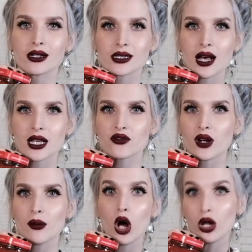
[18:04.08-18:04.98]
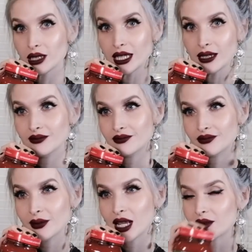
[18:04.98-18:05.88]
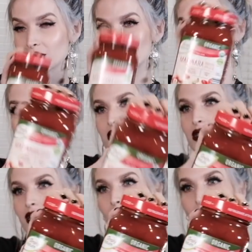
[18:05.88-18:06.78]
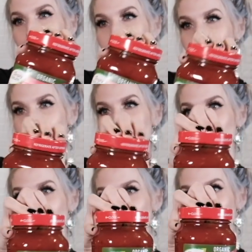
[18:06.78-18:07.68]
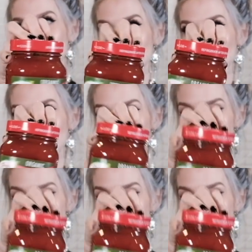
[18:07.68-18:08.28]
sauce from Aldi. This is a good one. Looks like this.